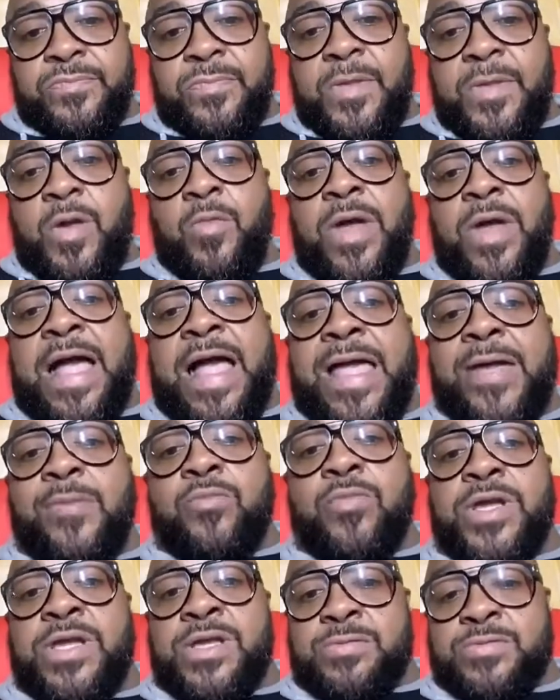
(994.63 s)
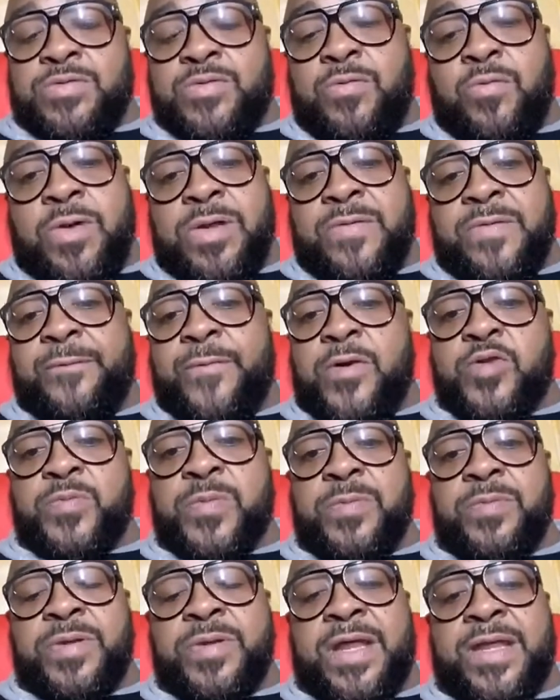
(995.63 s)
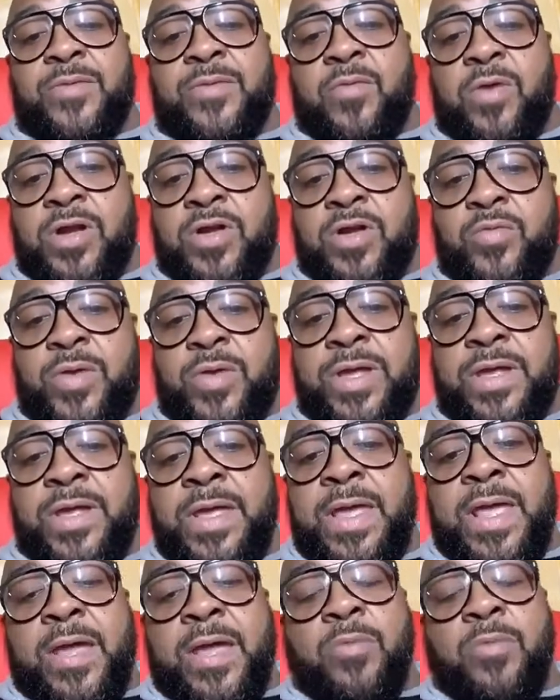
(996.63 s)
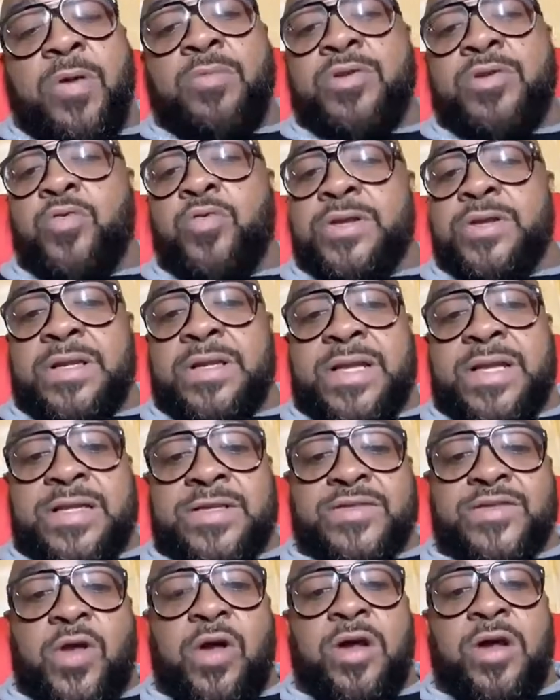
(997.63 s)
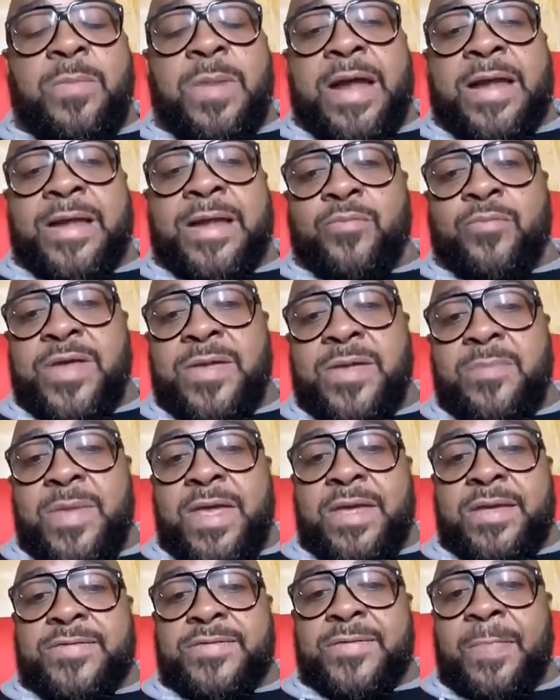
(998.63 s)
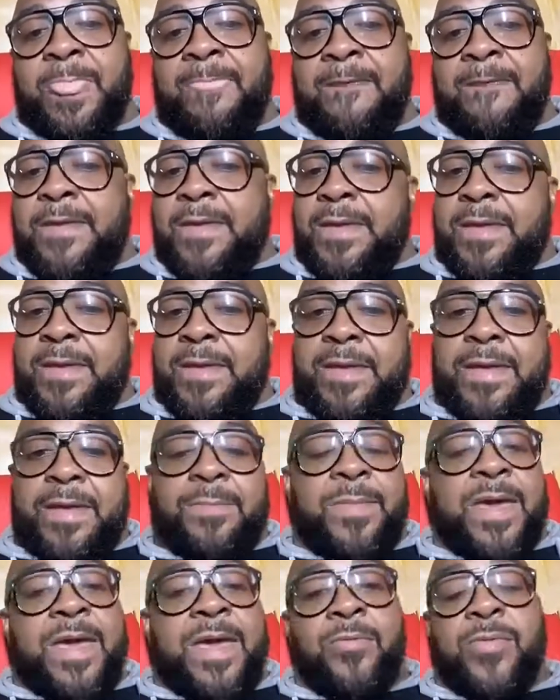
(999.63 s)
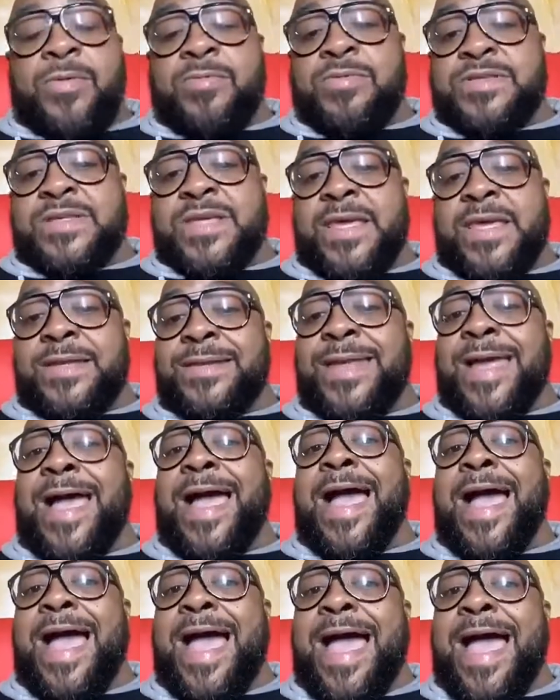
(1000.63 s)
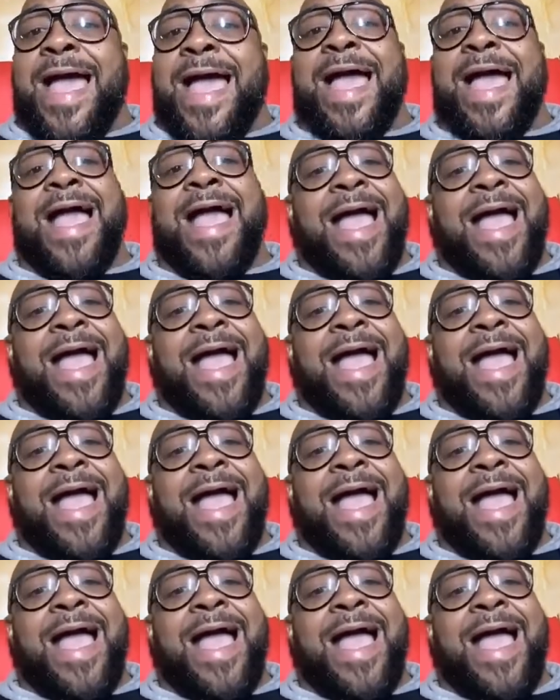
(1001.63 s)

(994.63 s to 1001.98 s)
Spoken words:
with Hype Williams. We were one of the first people that he worked with. We were doing the Let's Talk About It remix. And man, we was getting high,